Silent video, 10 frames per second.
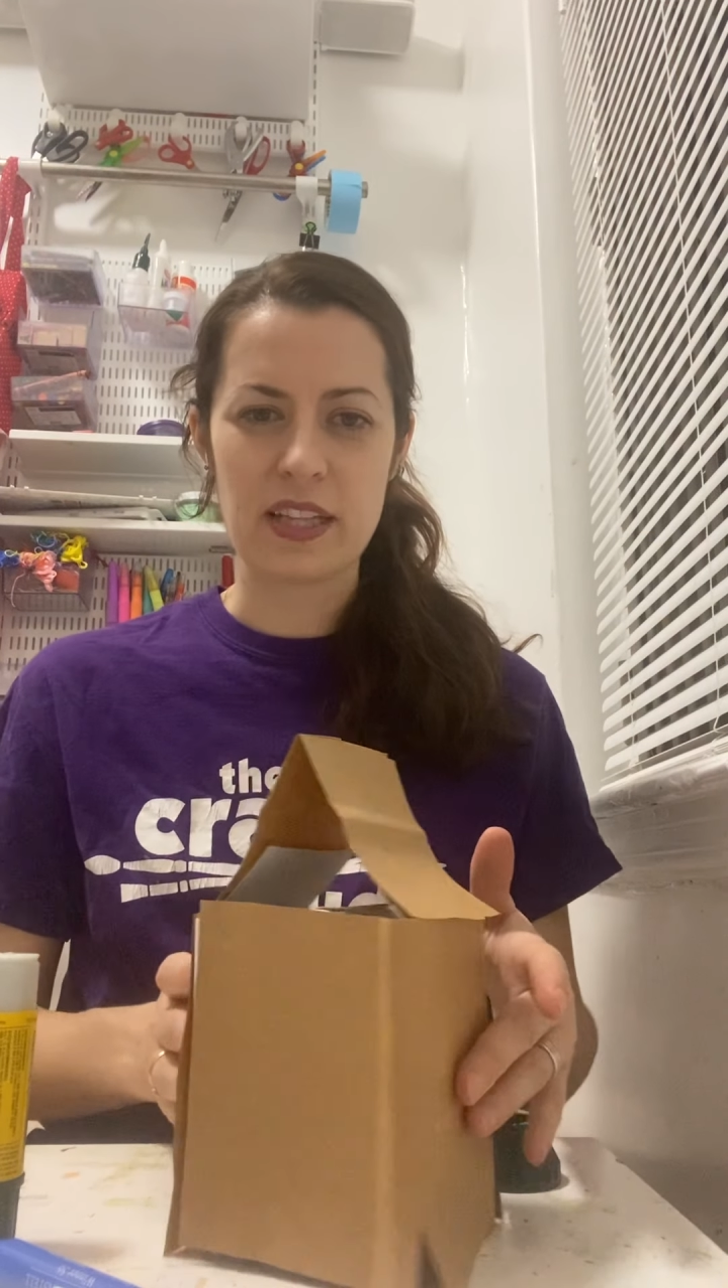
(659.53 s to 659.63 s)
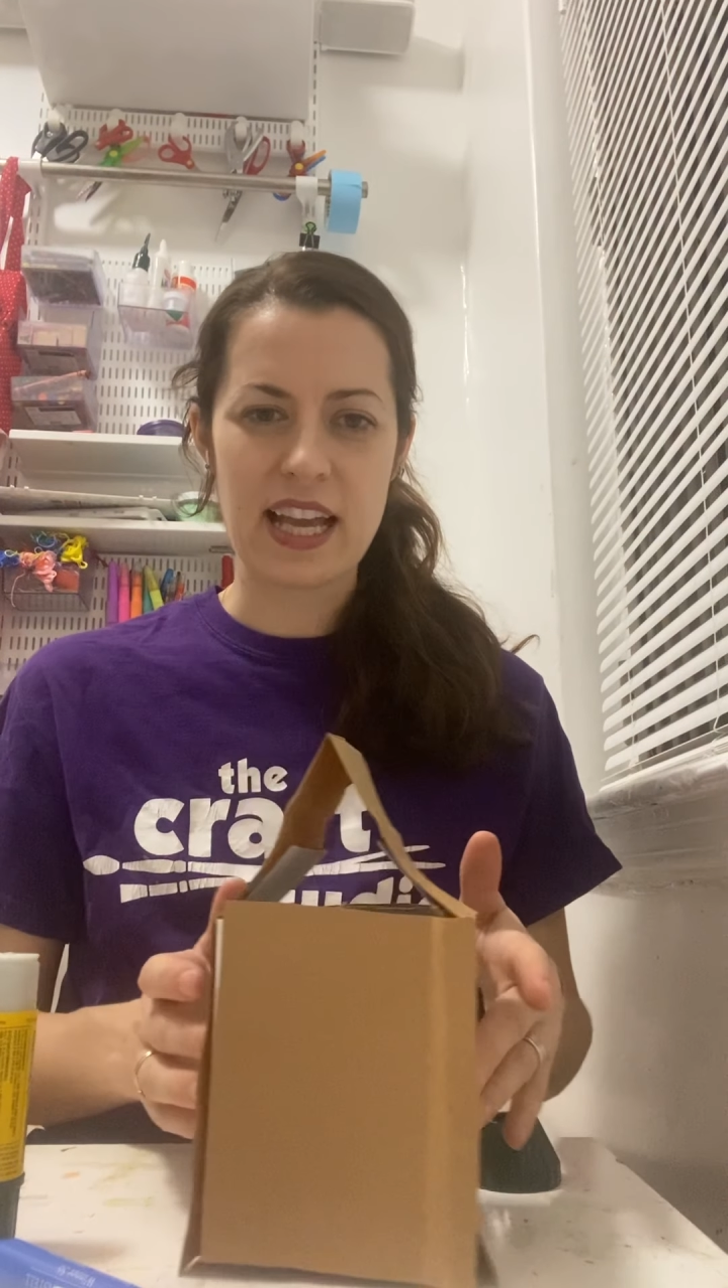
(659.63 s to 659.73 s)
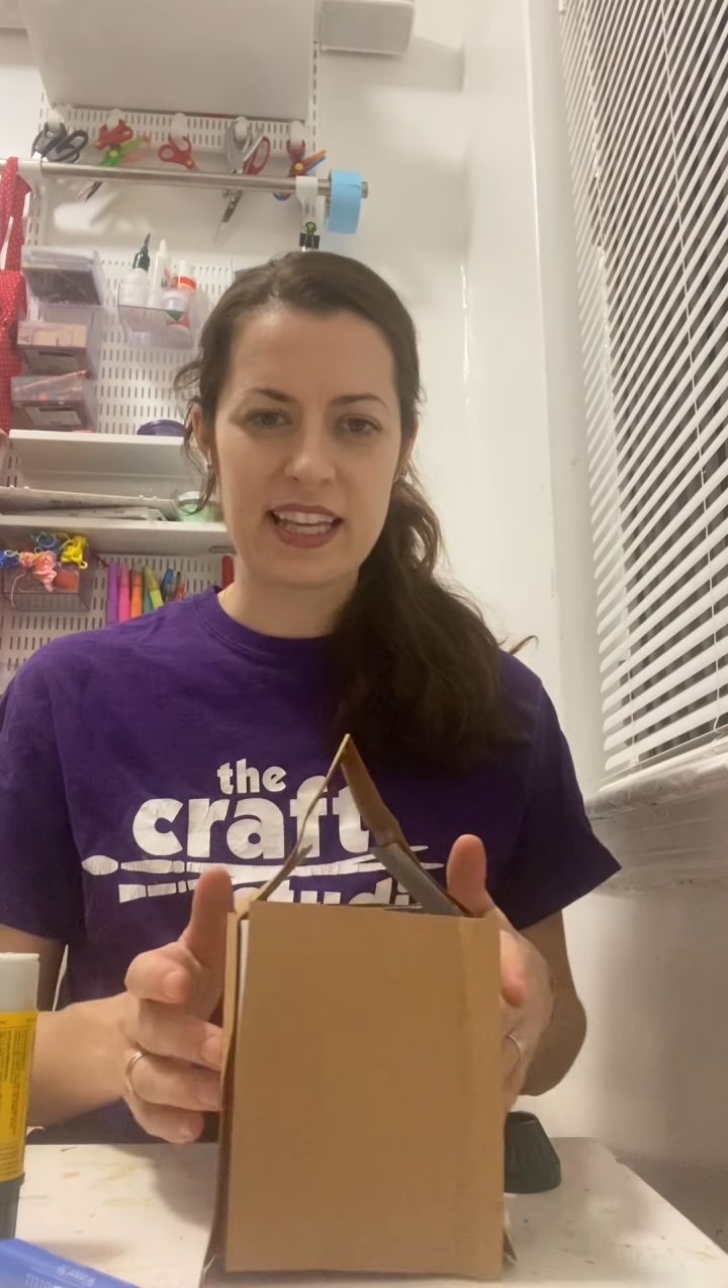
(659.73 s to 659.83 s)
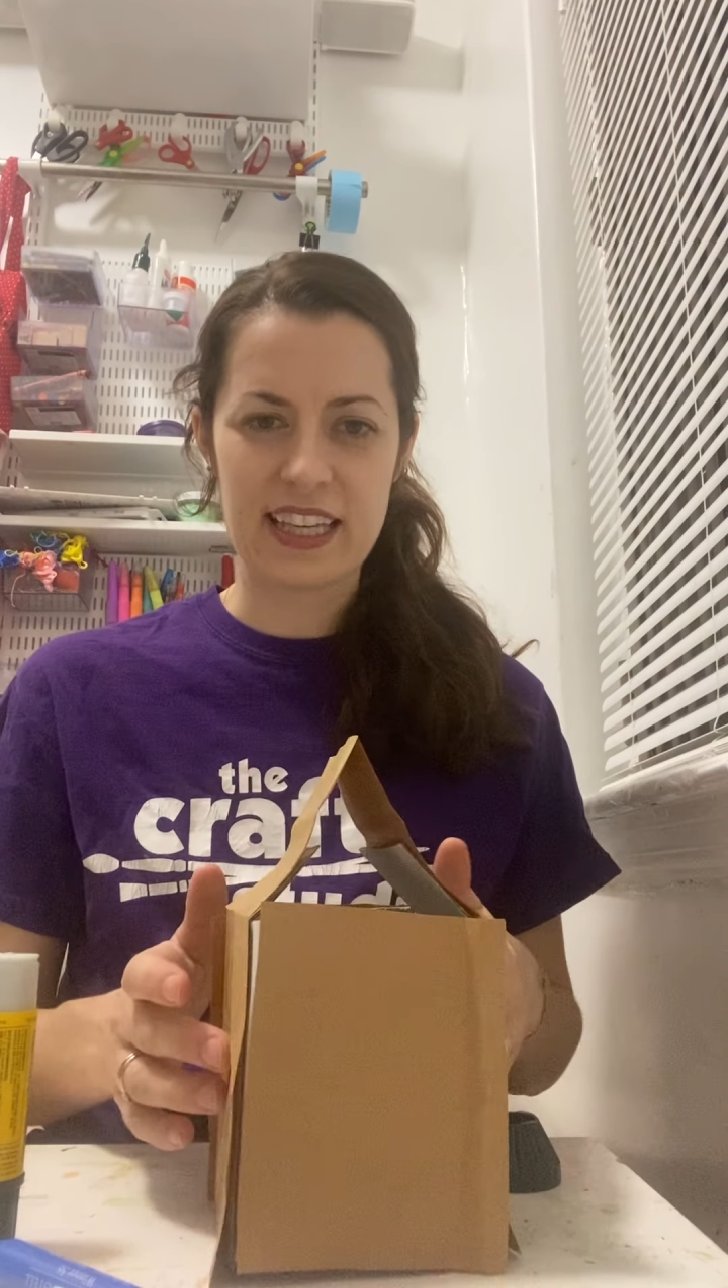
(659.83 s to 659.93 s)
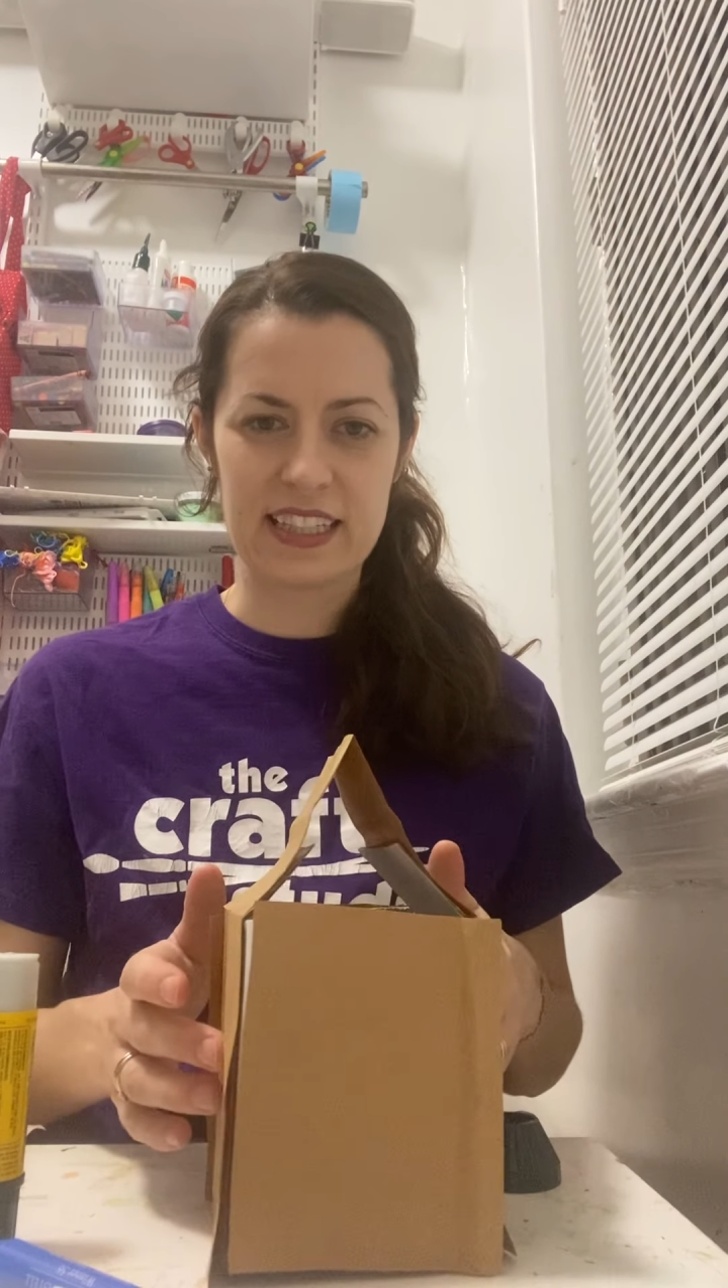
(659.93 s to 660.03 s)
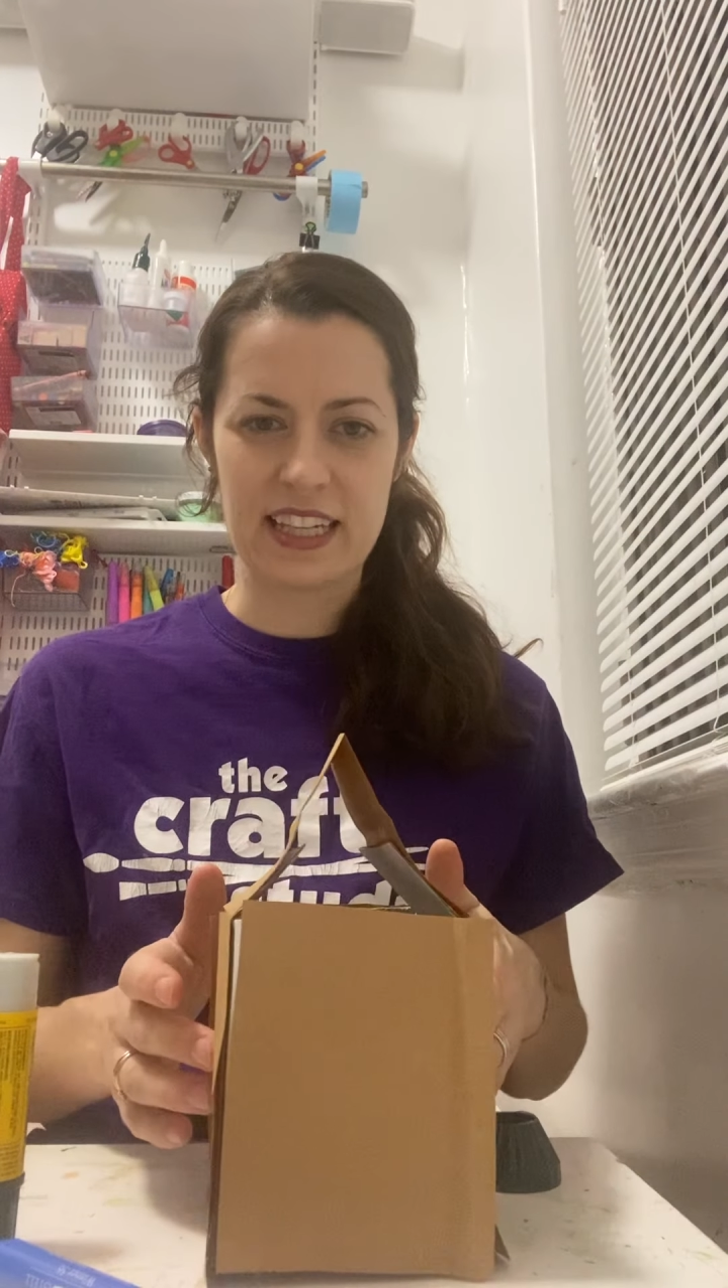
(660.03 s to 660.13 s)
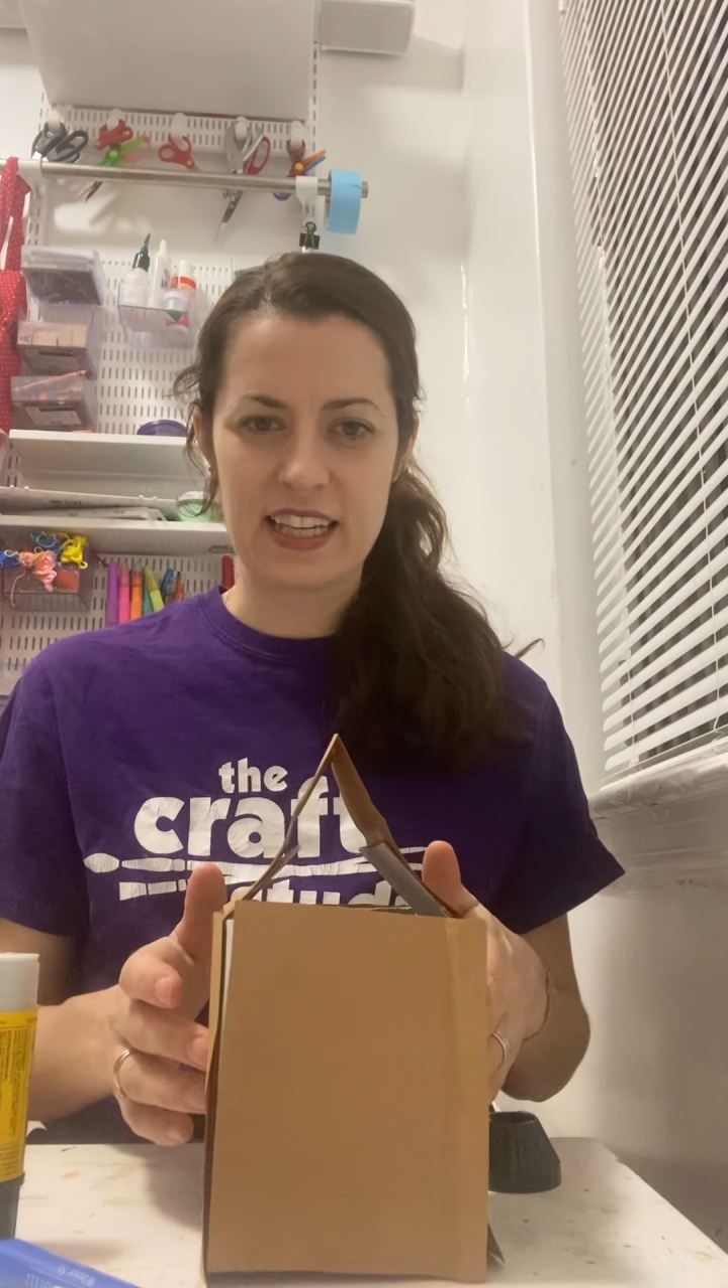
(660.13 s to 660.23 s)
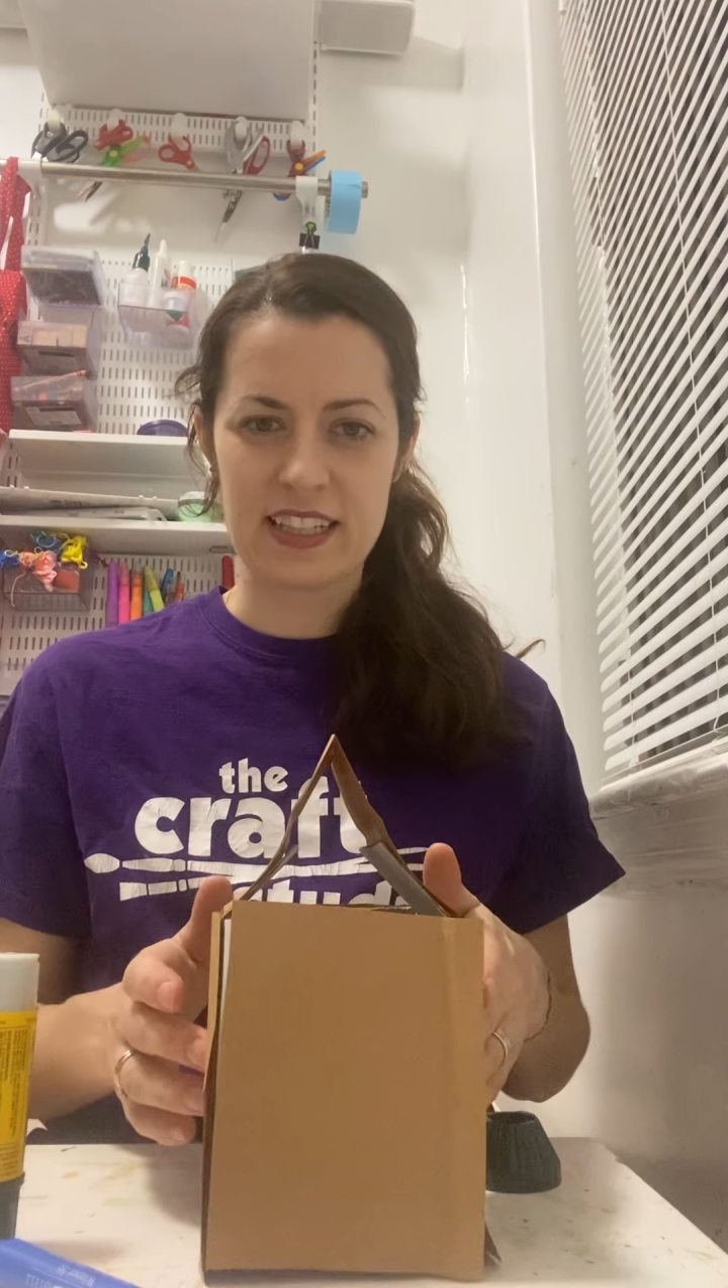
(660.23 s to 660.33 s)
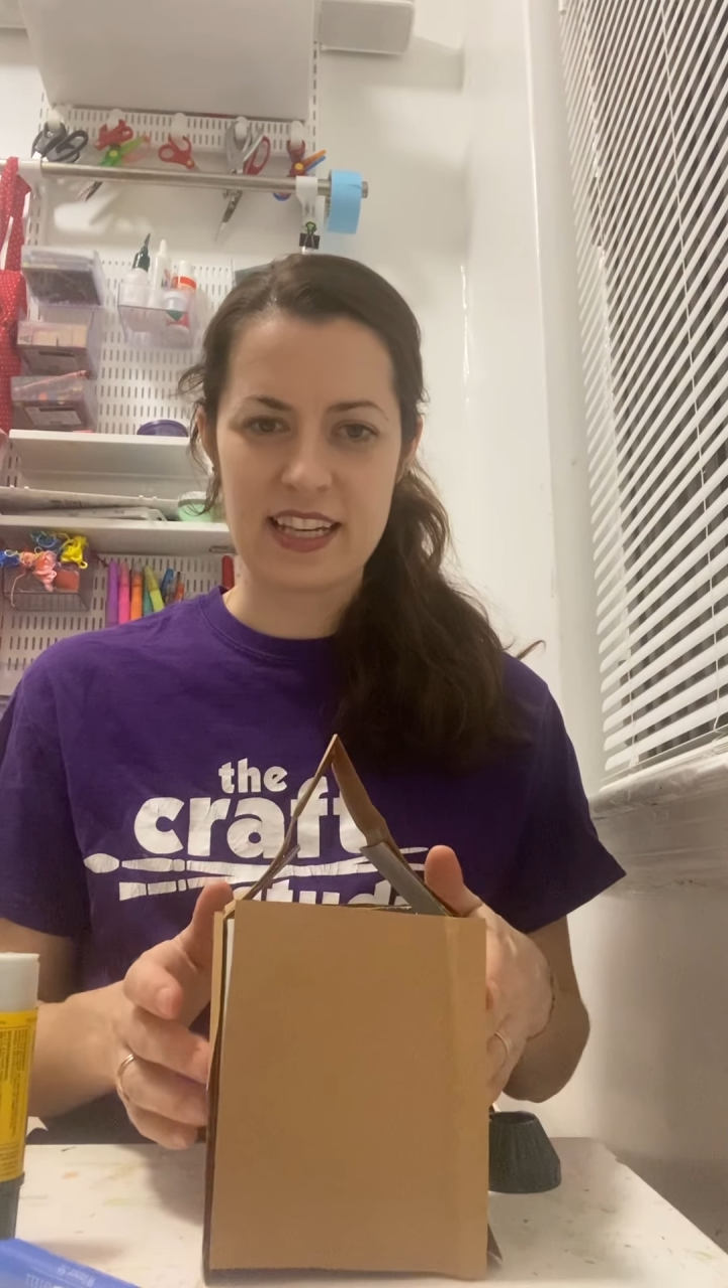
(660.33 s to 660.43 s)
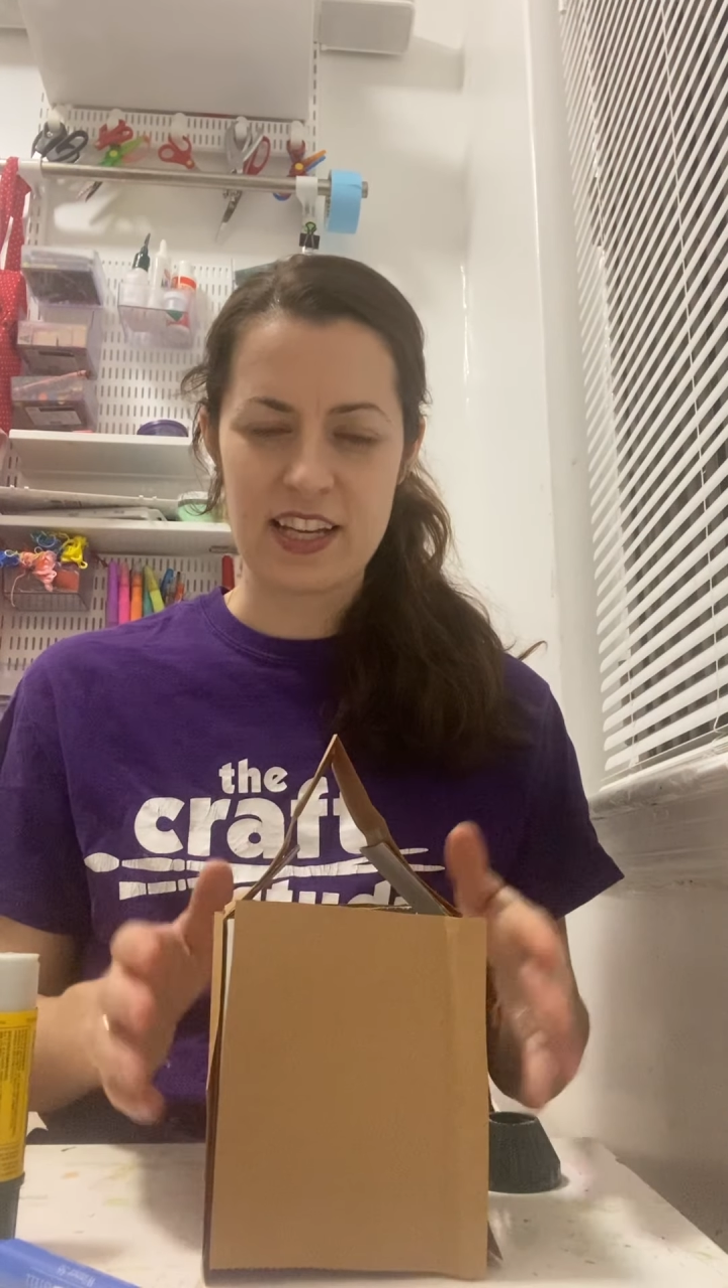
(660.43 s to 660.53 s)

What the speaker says: liking it,